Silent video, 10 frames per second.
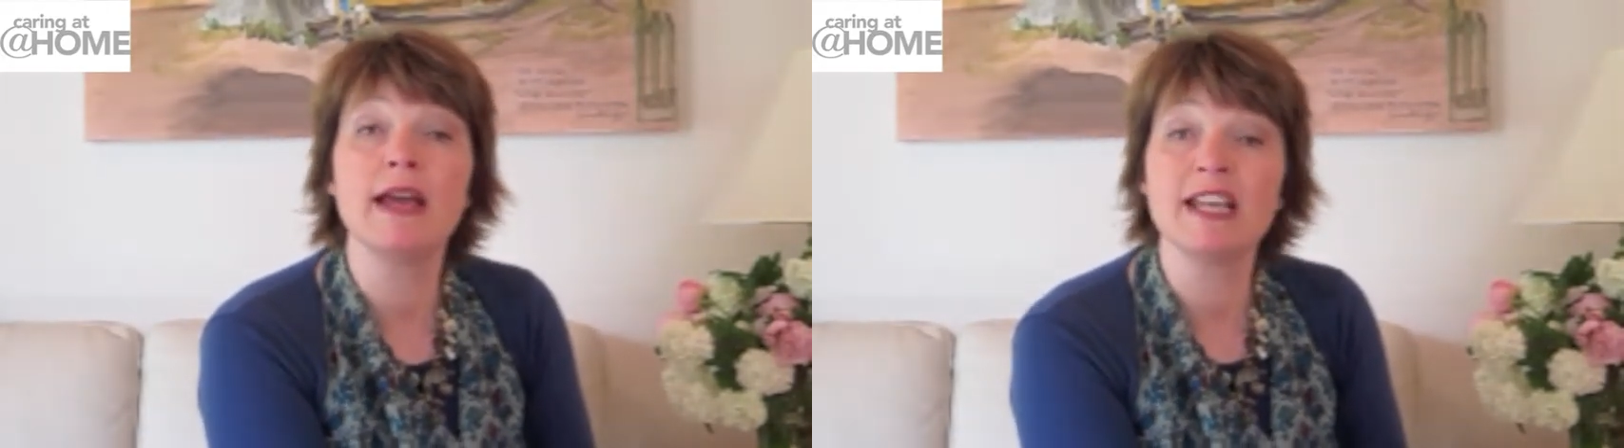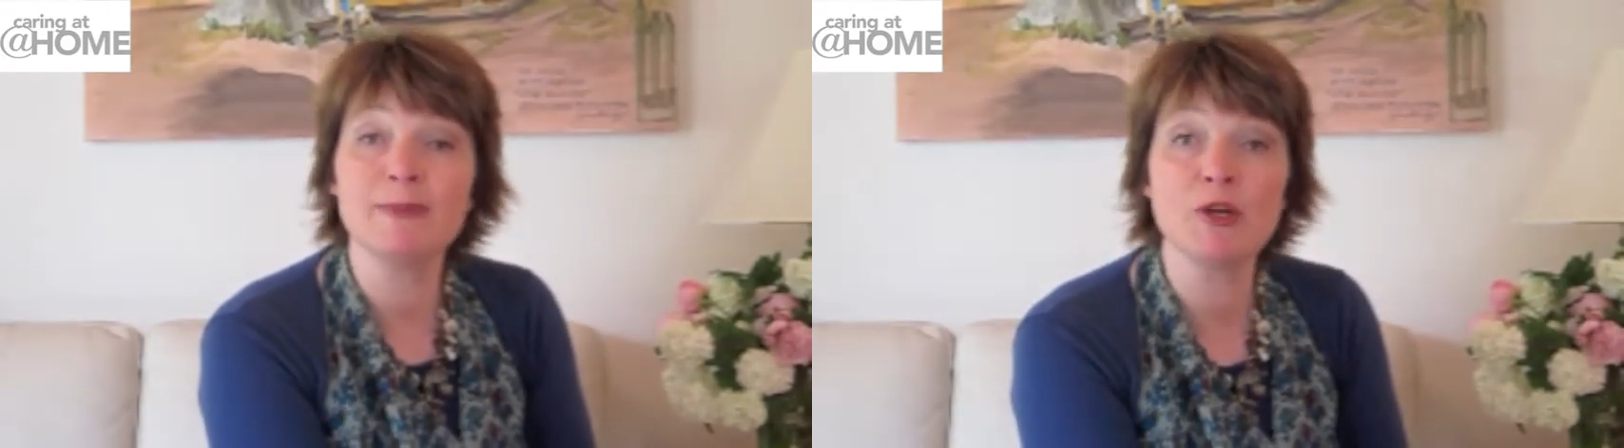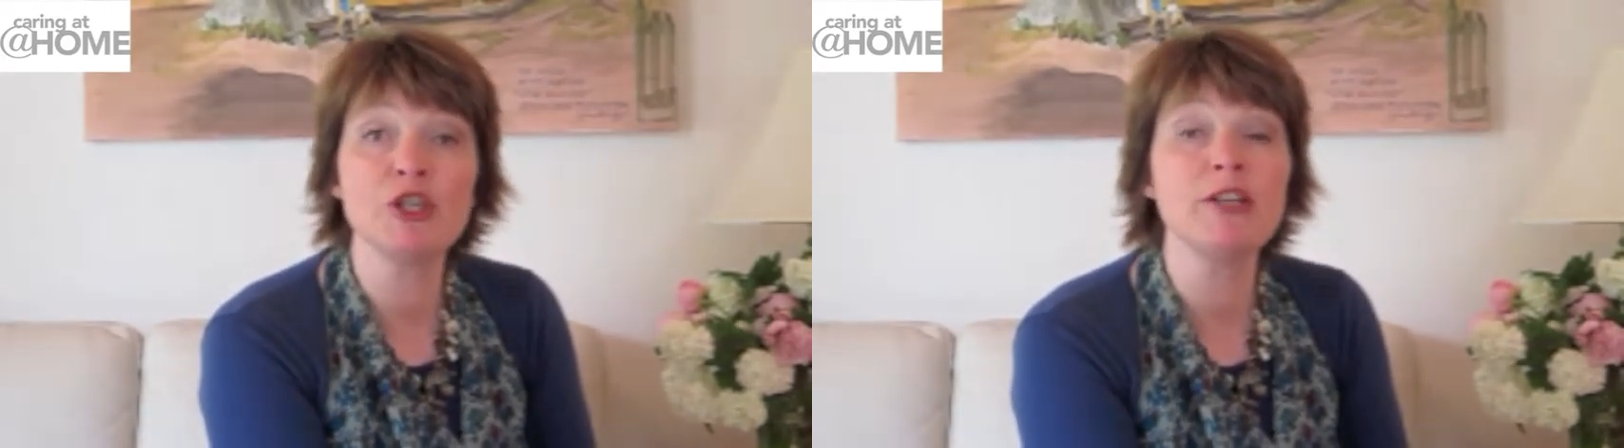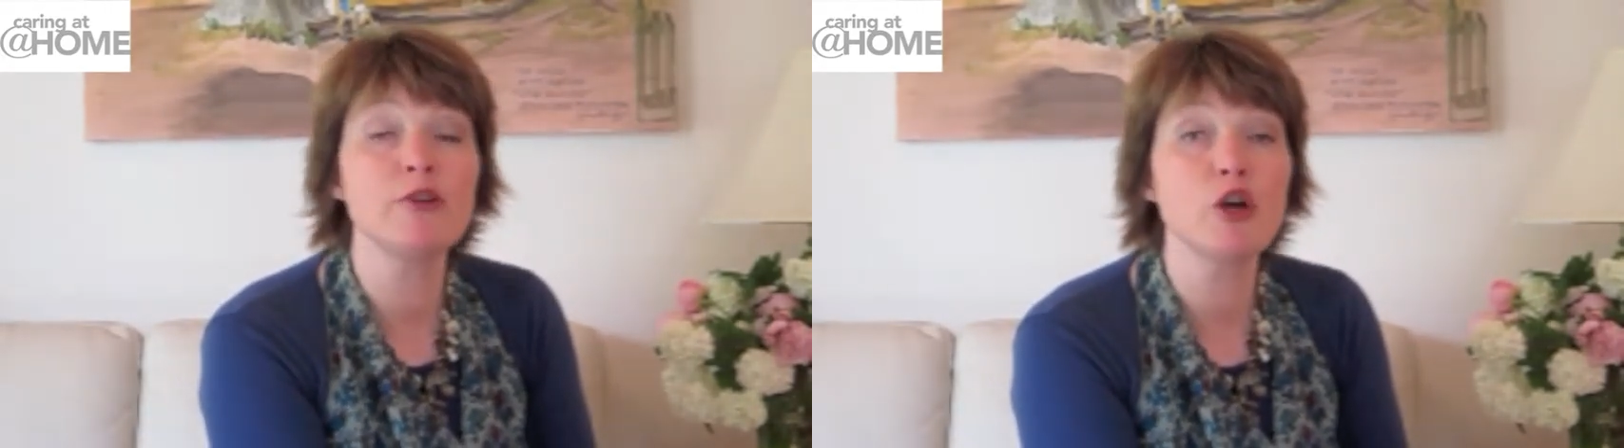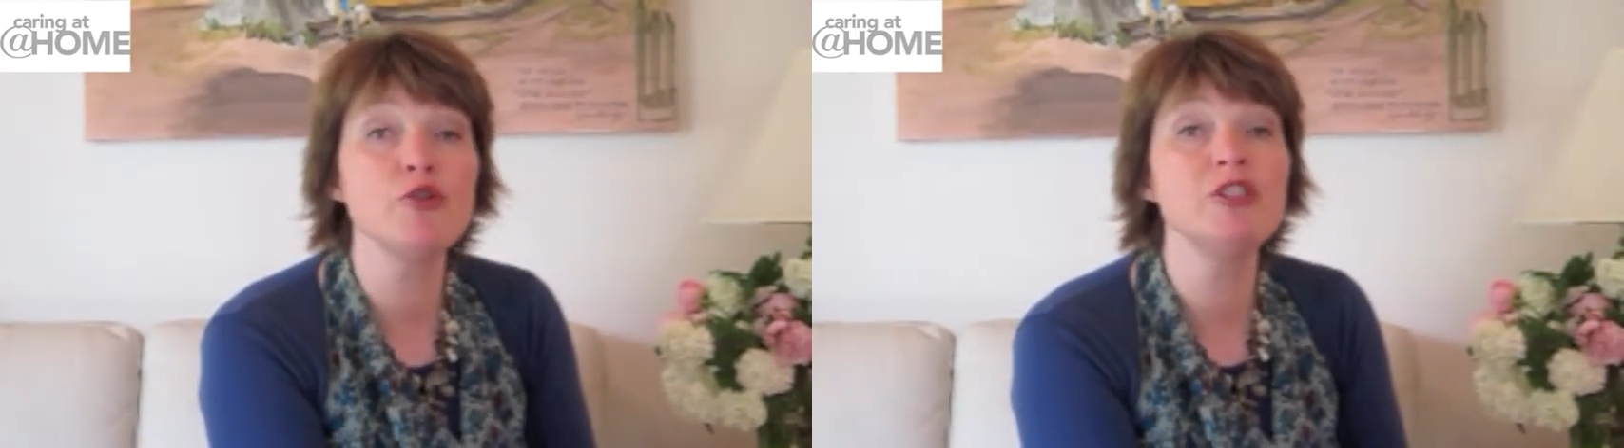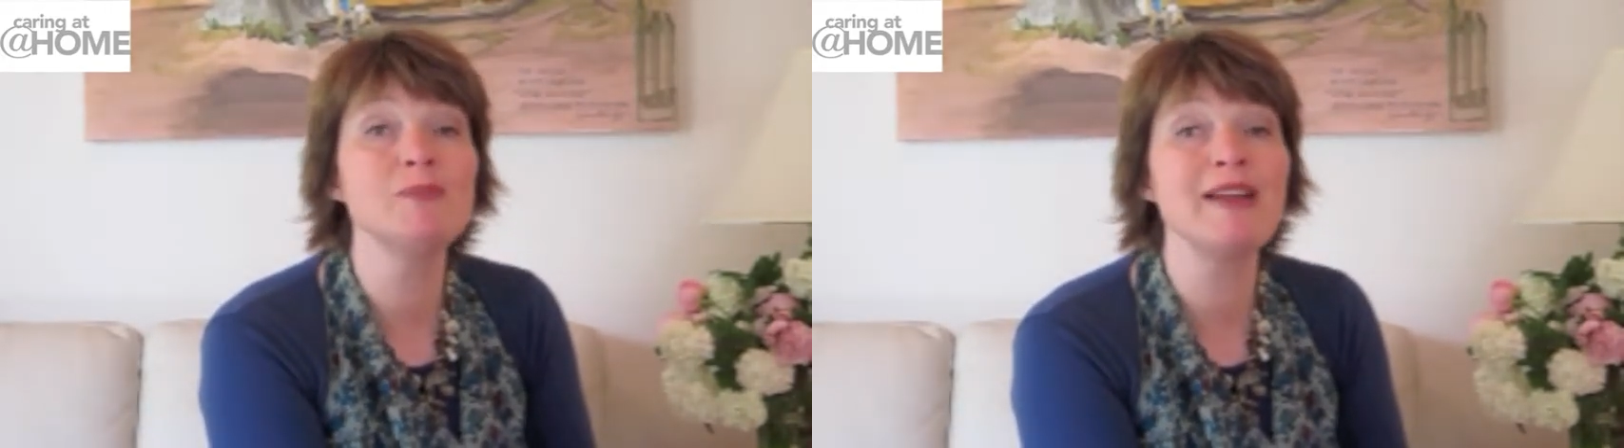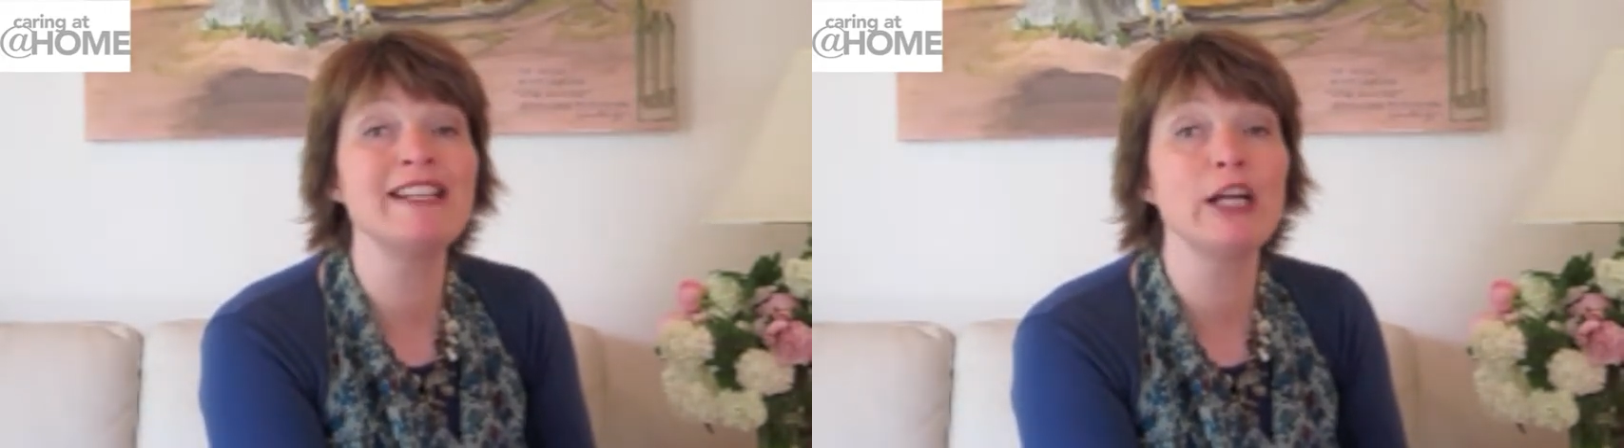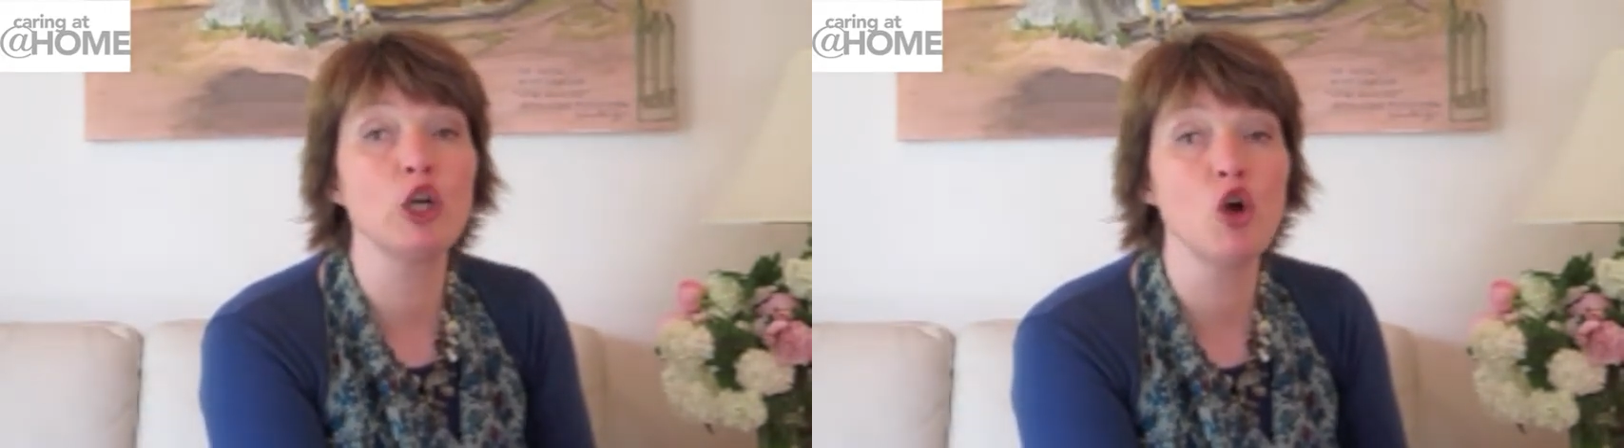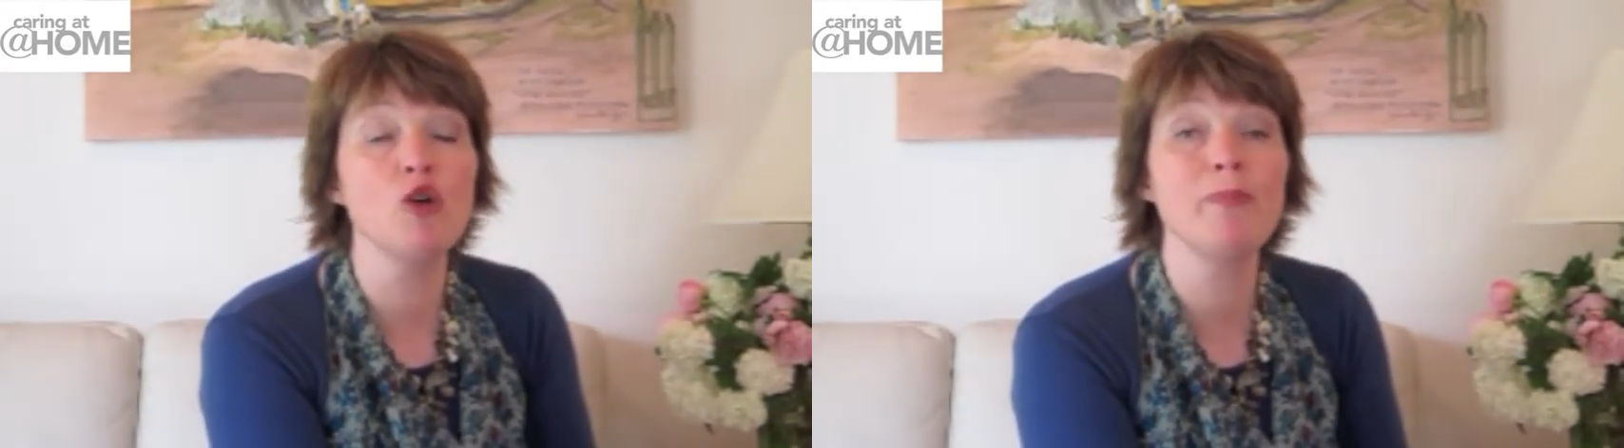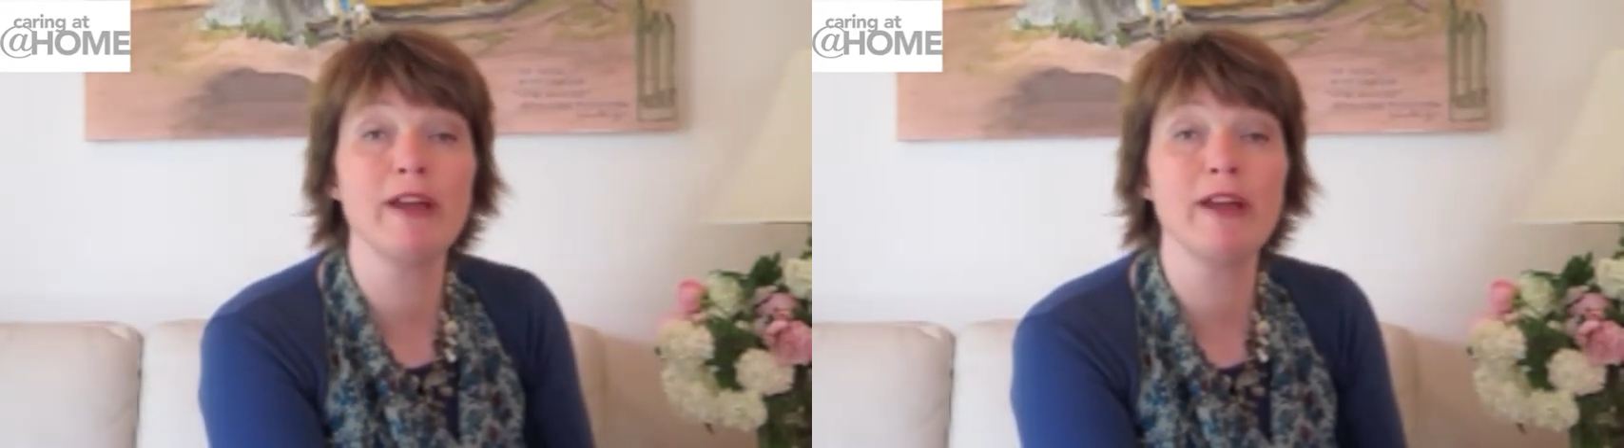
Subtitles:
especially those spending long